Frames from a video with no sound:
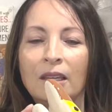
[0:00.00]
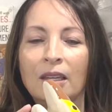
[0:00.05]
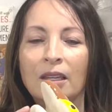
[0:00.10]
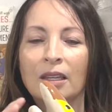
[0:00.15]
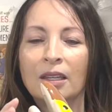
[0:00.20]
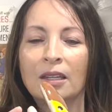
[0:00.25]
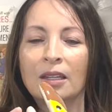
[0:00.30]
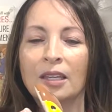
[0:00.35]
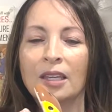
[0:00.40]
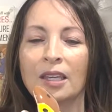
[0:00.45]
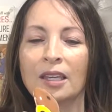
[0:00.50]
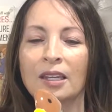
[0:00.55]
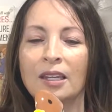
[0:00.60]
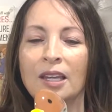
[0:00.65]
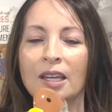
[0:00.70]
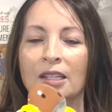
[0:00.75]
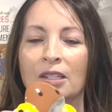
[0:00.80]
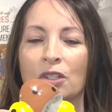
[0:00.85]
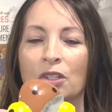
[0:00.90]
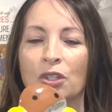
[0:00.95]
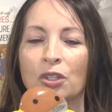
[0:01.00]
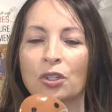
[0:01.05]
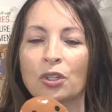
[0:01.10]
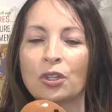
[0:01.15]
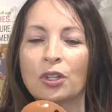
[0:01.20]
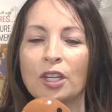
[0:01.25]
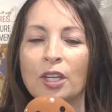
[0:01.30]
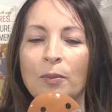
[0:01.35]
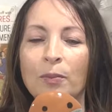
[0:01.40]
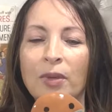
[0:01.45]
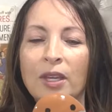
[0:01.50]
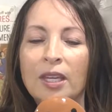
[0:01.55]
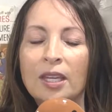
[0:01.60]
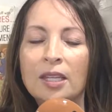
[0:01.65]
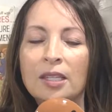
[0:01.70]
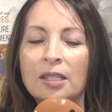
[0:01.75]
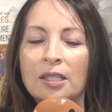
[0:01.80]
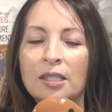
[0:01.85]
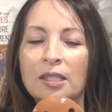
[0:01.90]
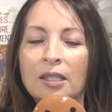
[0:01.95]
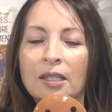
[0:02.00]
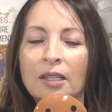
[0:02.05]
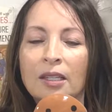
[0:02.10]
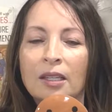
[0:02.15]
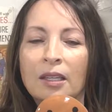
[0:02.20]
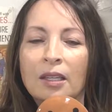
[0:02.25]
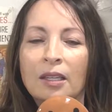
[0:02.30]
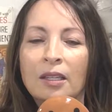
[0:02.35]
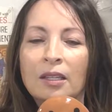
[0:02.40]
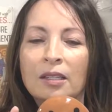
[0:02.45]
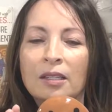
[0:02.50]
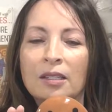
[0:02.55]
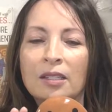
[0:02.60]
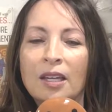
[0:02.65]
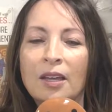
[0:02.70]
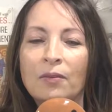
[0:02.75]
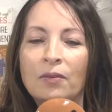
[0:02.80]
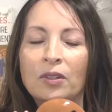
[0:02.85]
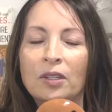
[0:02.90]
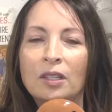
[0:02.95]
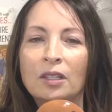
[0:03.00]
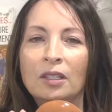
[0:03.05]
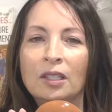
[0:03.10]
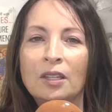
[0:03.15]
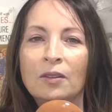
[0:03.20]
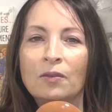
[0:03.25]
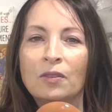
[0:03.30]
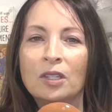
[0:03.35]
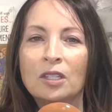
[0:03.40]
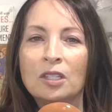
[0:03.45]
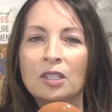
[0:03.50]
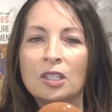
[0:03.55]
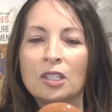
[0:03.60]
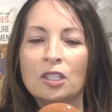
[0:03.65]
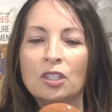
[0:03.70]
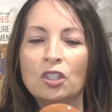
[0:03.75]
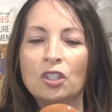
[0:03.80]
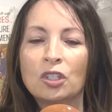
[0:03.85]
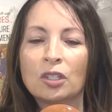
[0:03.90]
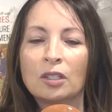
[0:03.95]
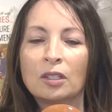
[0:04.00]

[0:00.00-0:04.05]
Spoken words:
And again, nice sturdy piece, definitely vintage.